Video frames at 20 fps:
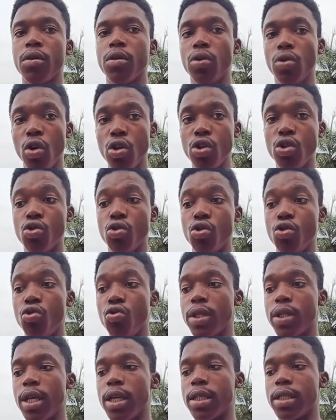don't
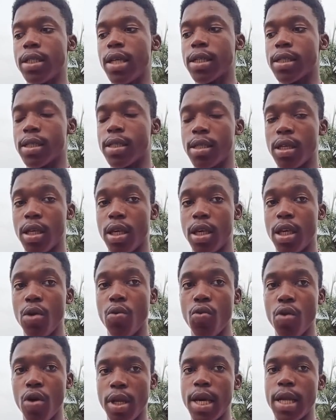use exact
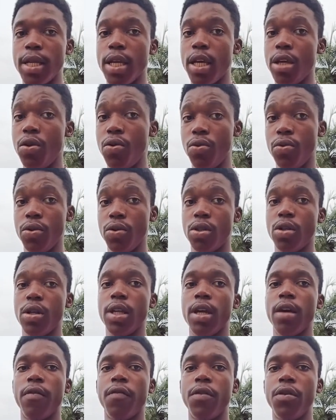keyword that they used on
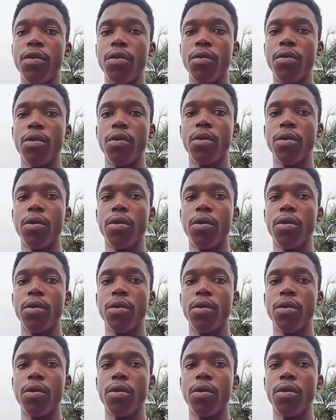their video.